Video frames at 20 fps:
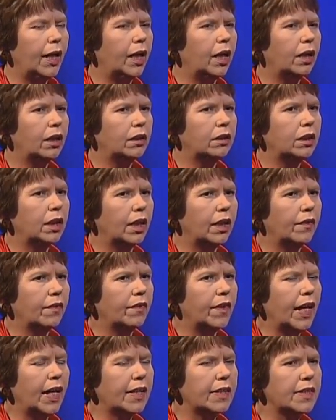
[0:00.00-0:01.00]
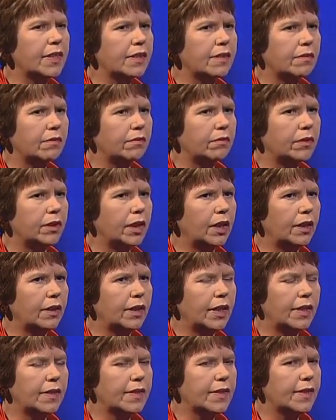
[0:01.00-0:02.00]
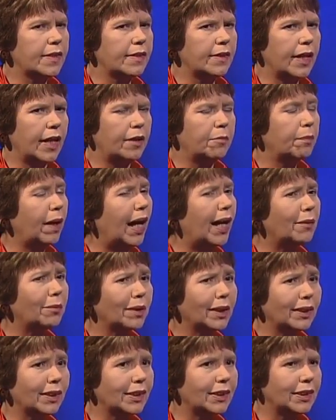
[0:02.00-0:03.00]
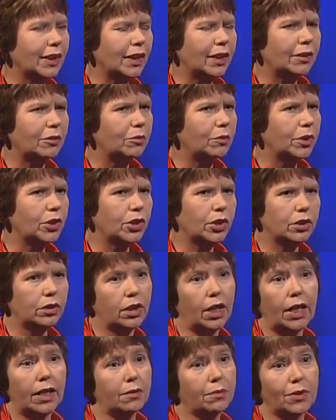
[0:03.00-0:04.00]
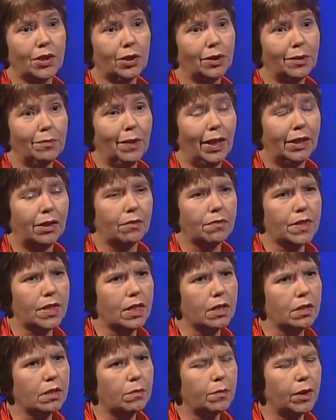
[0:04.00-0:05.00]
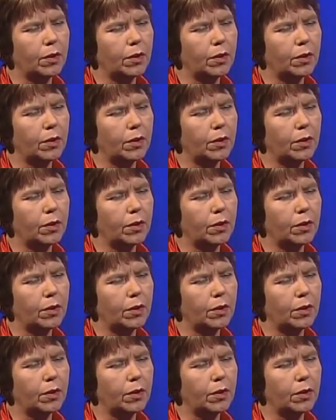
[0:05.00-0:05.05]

And, and that's, it, it's, and buy real estate, which actually made no sense